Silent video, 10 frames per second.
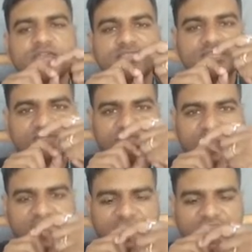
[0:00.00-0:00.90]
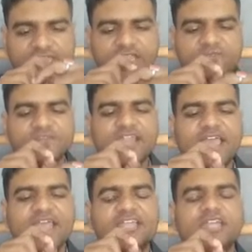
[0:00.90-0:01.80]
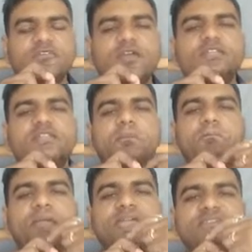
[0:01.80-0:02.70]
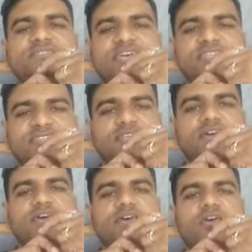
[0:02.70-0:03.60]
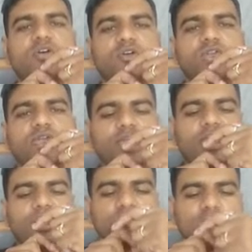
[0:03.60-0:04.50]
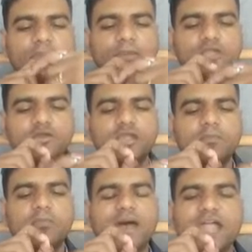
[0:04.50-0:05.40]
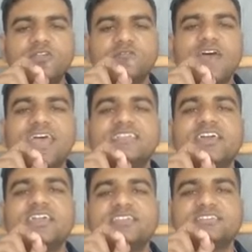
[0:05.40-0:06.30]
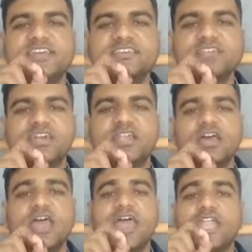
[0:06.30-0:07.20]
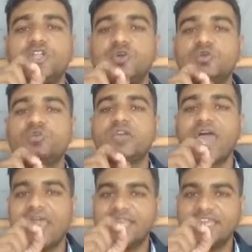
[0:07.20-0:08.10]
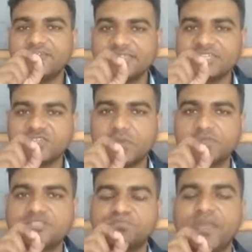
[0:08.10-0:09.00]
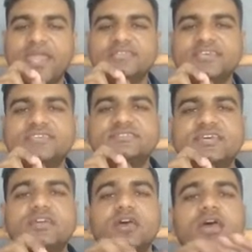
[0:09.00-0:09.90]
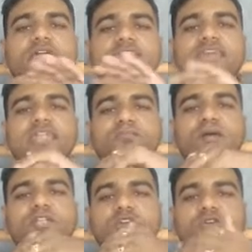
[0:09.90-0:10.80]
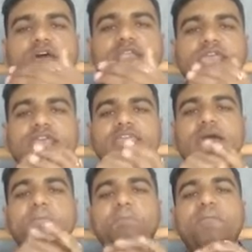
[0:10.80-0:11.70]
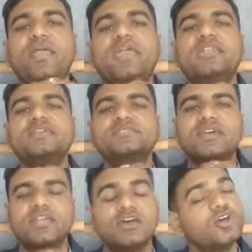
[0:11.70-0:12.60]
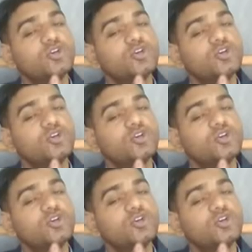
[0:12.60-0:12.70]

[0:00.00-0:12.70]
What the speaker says: This bradykinin will activate the pain sensor, okay, to that particular part where the injuries occur, and due to the activations of this pain sensor in that particular area, pain is occur.